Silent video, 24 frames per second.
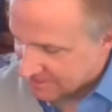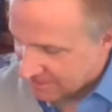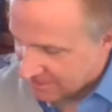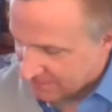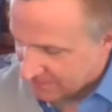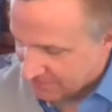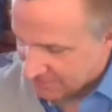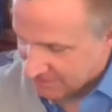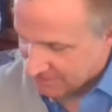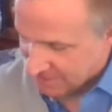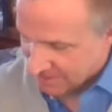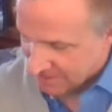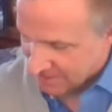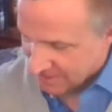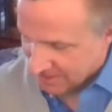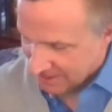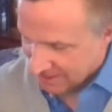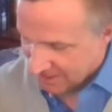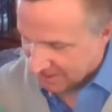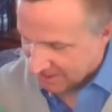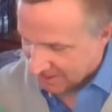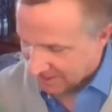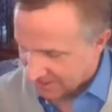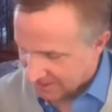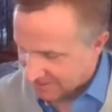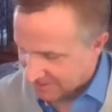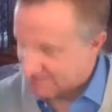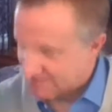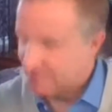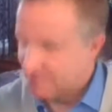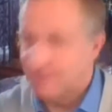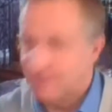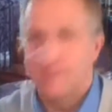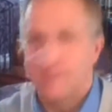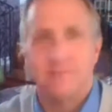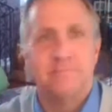seven,
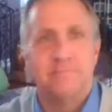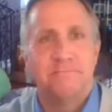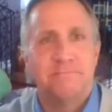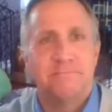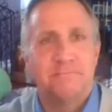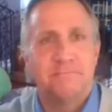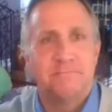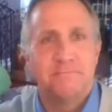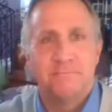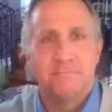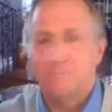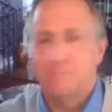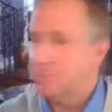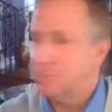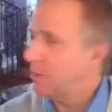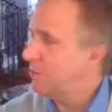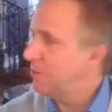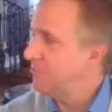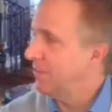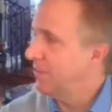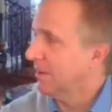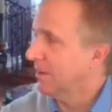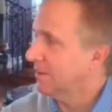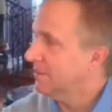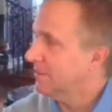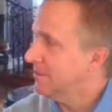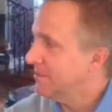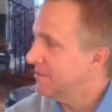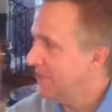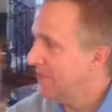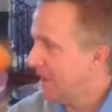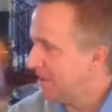eight. Perfect.